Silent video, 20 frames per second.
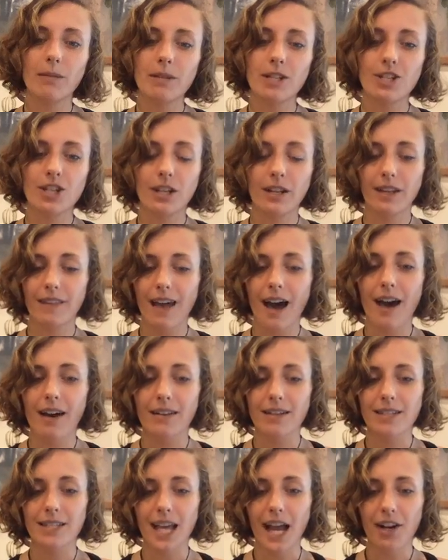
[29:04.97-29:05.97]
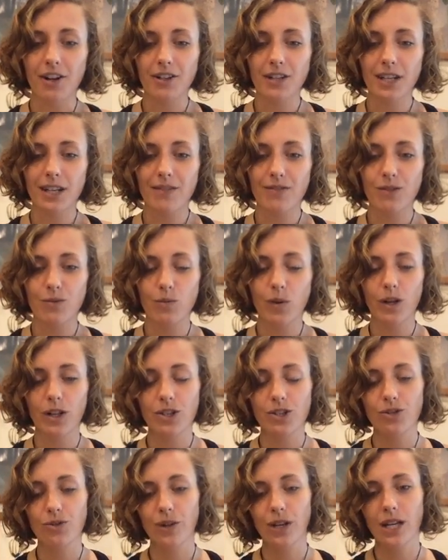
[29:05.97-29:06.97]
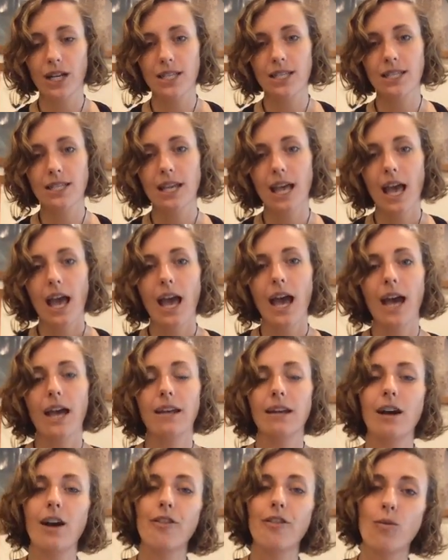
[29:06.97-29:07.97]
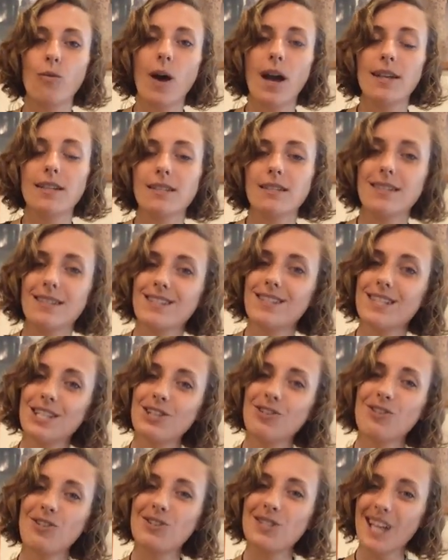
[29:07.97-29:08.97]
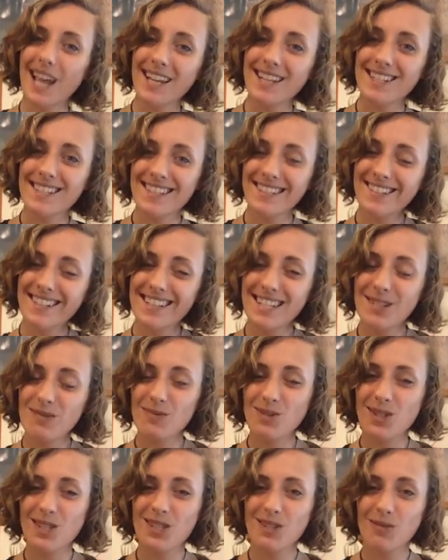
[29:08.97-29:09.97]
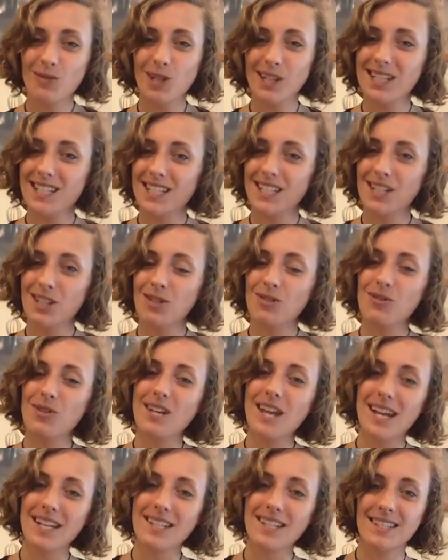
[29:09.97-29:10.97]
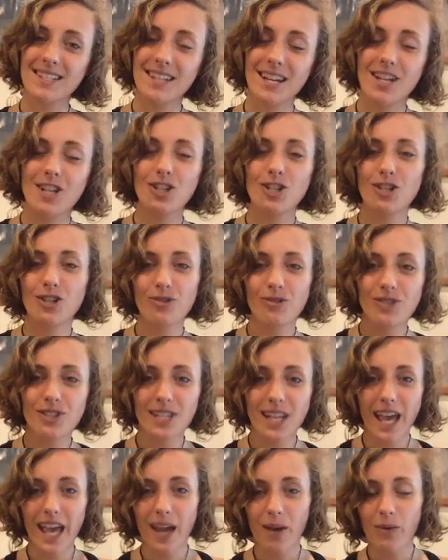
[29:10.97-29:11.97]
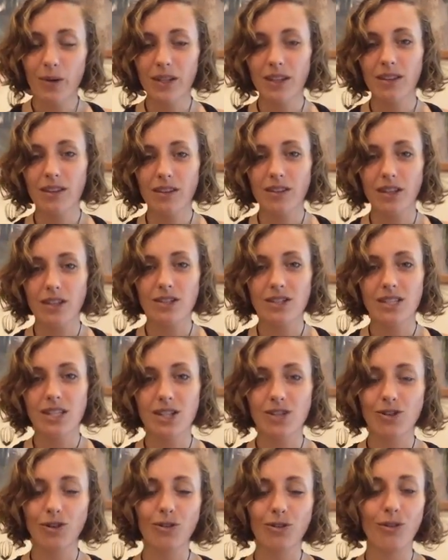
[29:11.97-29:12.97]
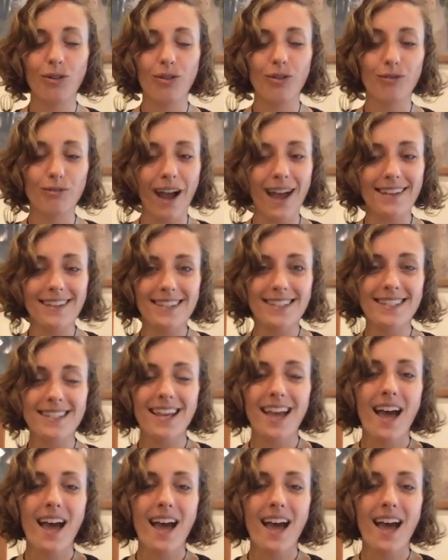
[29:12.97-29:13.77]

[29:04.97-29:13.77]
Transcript: sharing that on Saturday if you want to join us. And otherwise, the Sea Turtle Science series will continue next Tuesday with the sea turtle threats.